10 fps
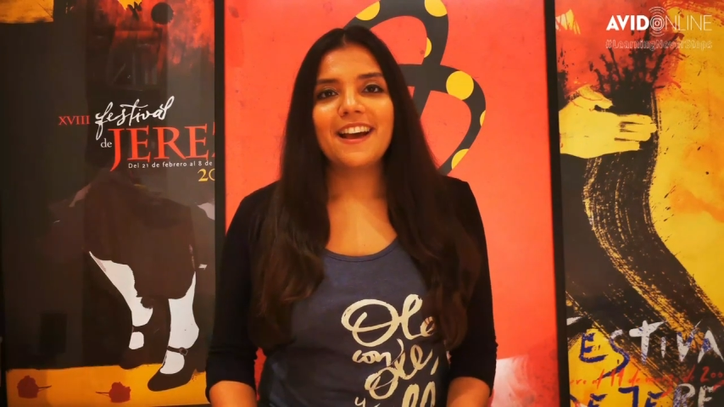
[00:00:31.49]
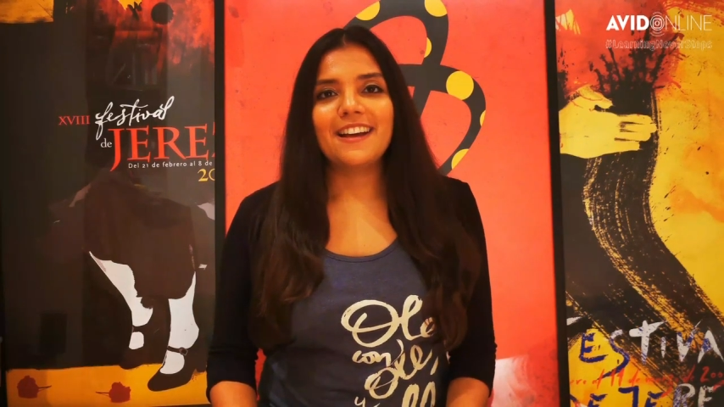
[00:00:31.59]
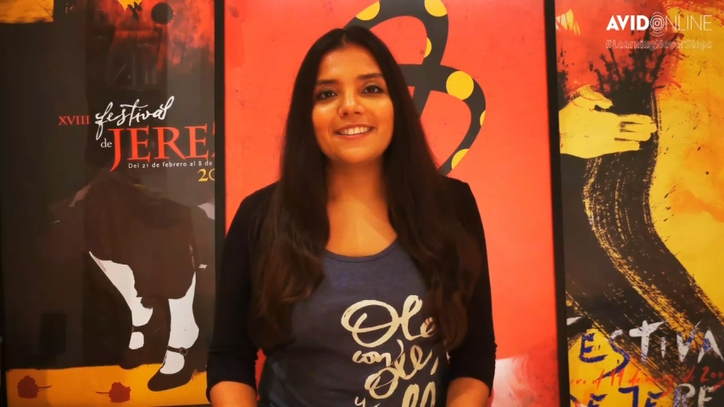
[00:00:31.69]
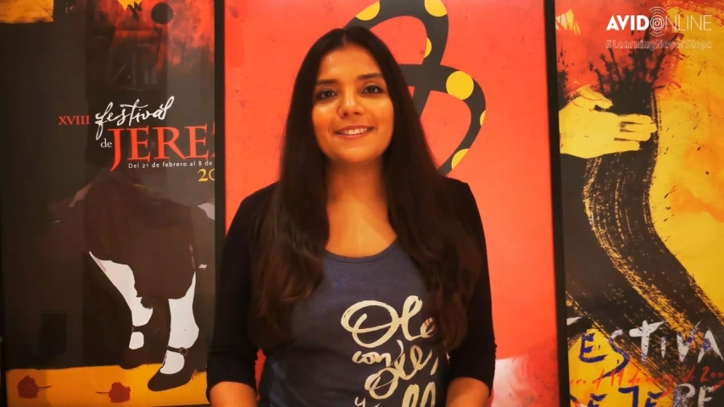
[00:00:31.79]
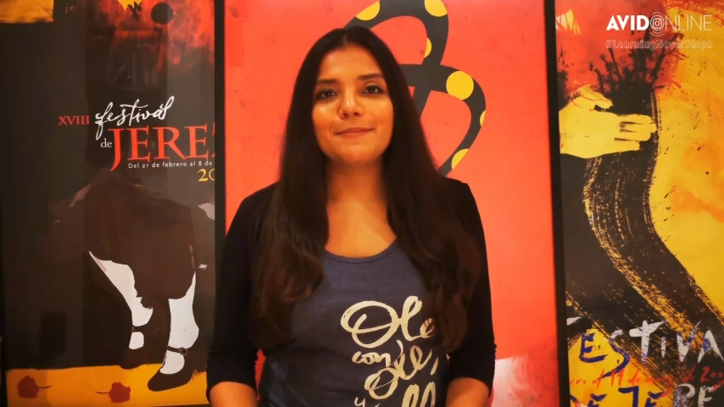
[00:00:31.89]

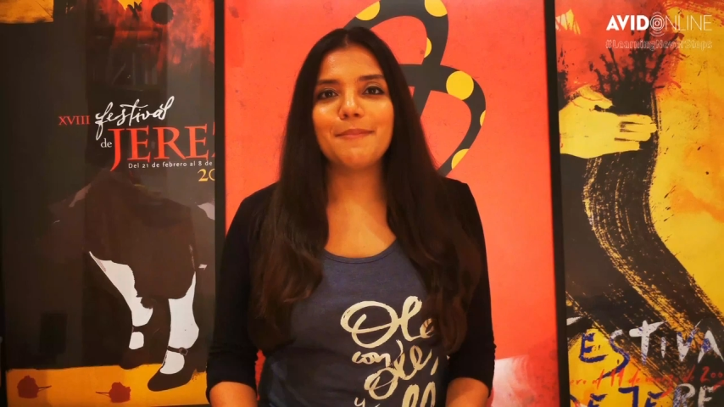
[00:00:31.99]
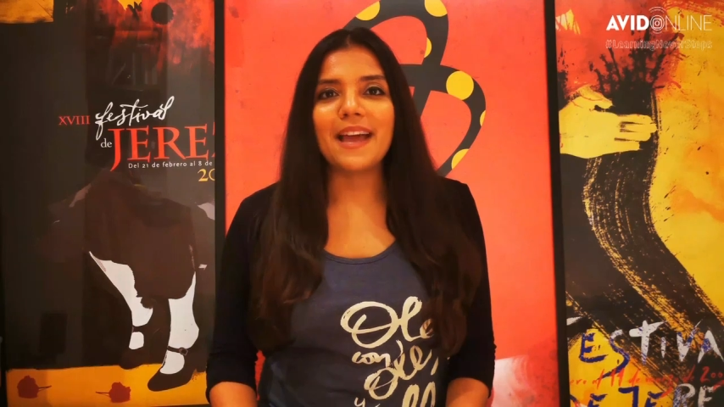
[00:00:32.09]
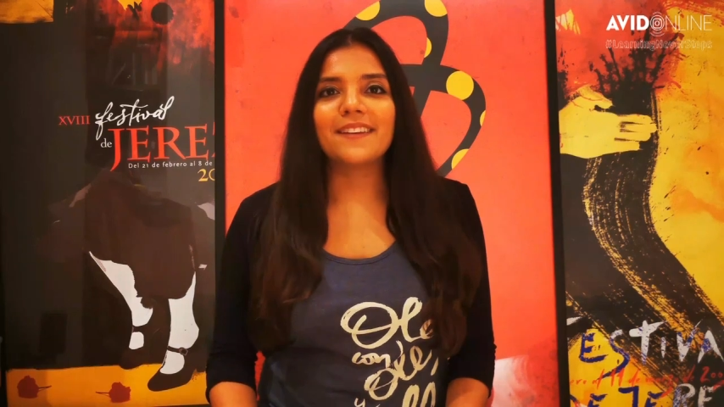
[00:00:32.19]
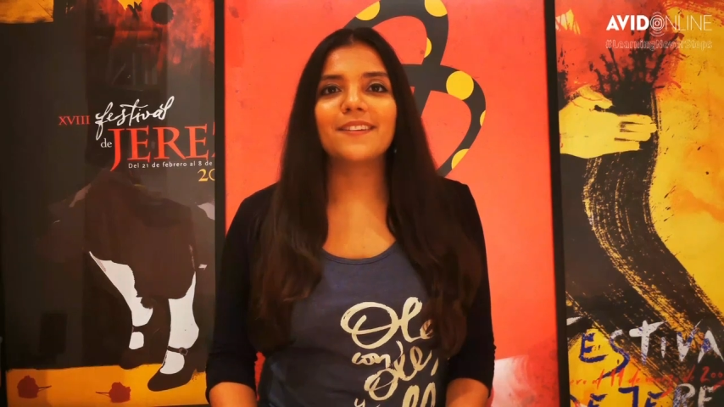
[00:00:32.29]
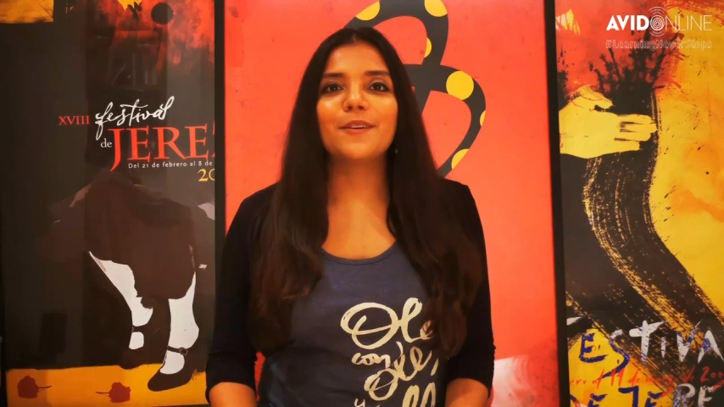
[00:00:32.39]
under the
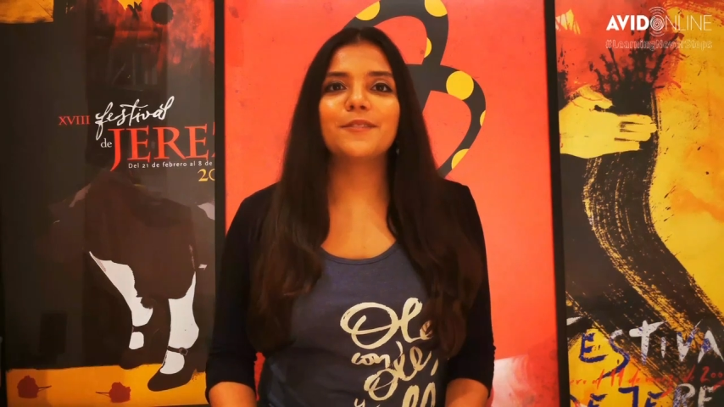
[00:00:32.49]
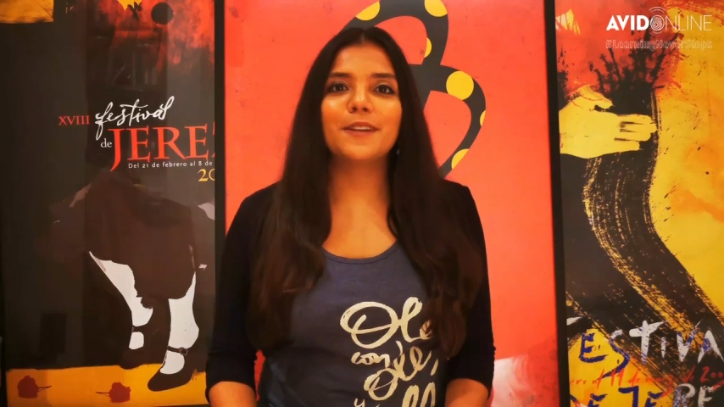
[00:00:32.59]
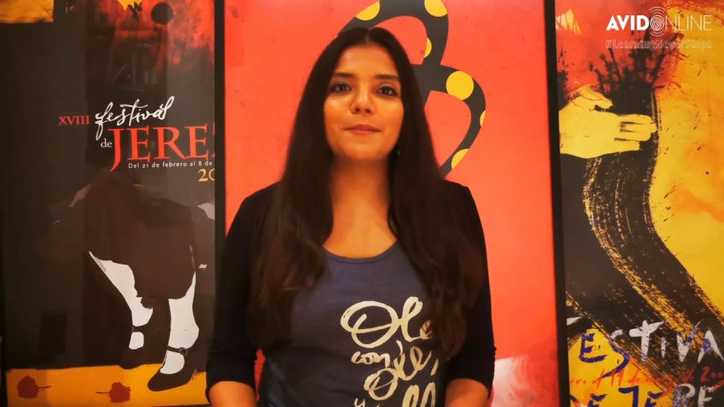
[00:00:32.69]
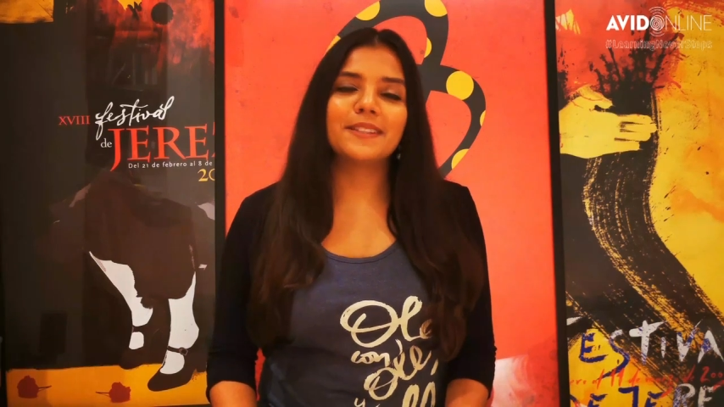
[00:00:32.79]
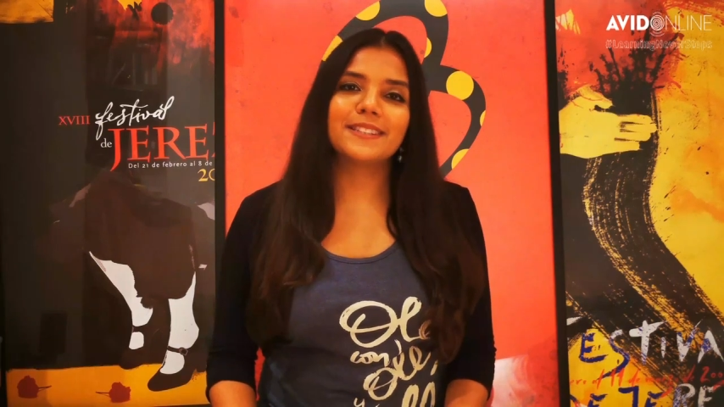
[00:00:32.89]
banner of
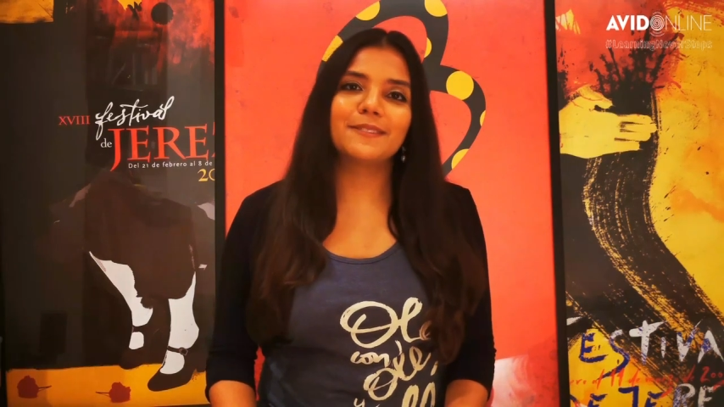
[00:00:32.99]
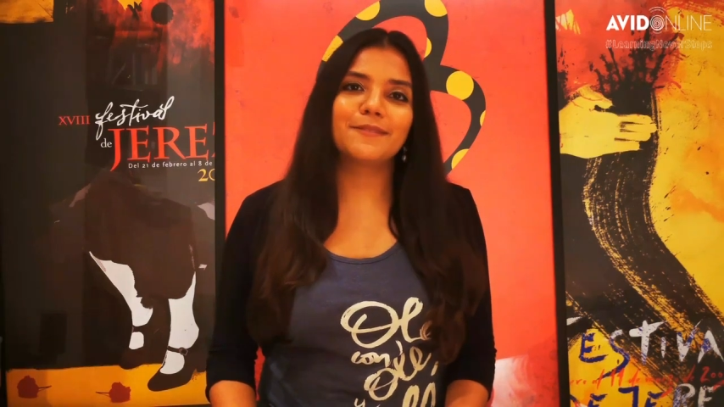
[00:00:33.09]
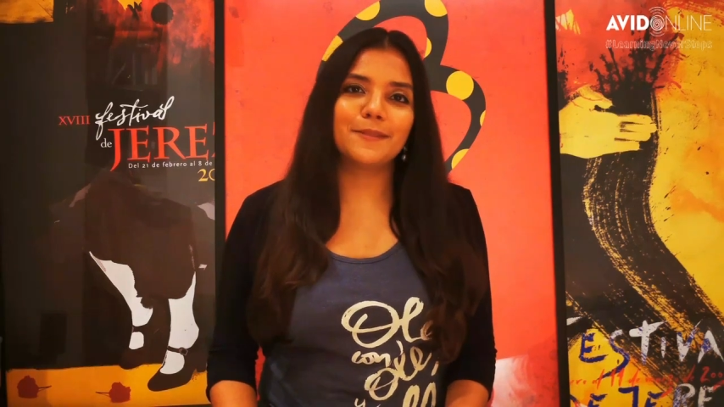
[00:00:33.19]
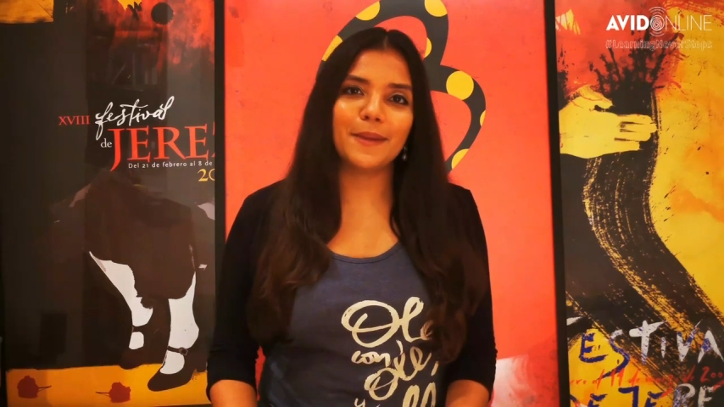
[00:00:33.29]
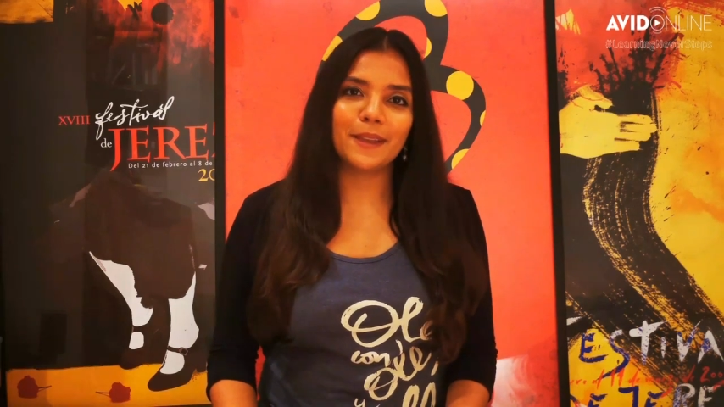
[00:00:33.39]
Namaste
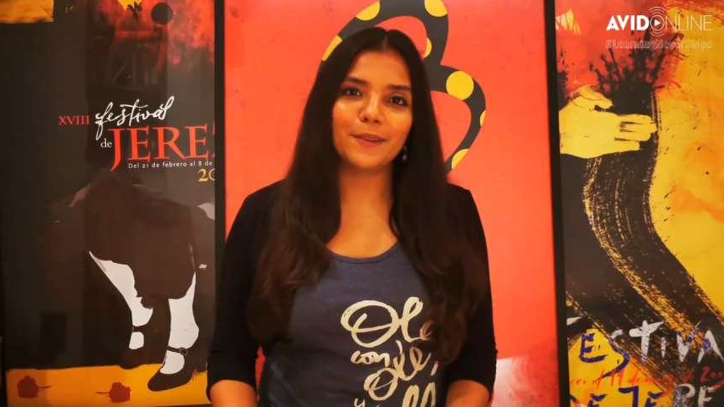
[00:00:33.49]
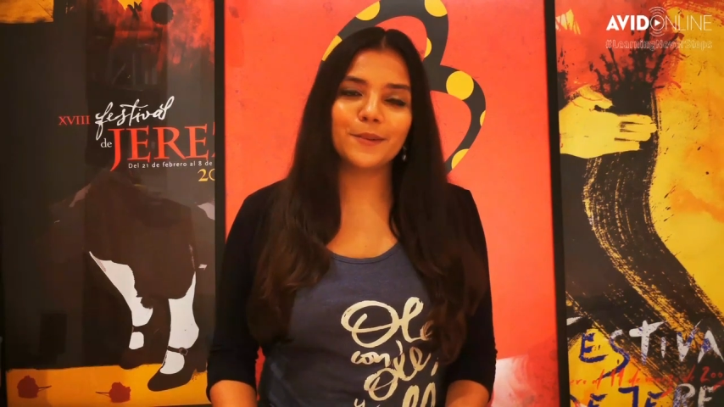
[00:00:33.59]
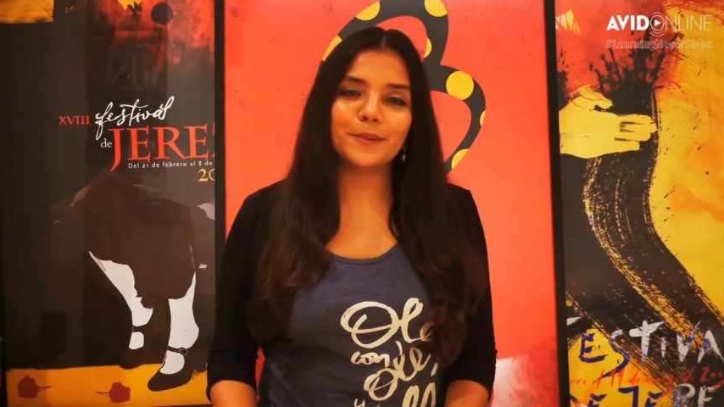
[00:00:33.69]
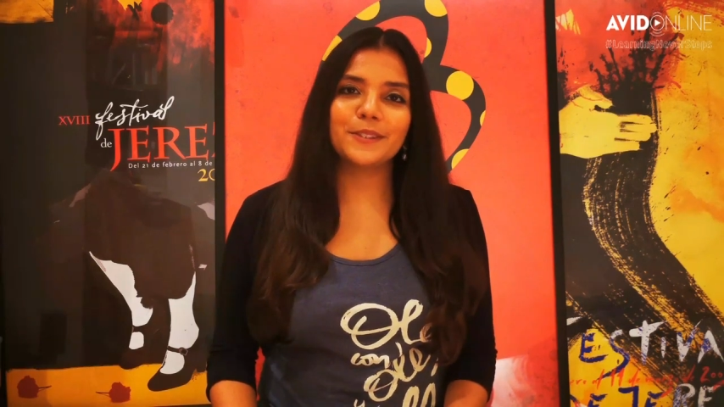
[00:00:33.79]
Flamenco,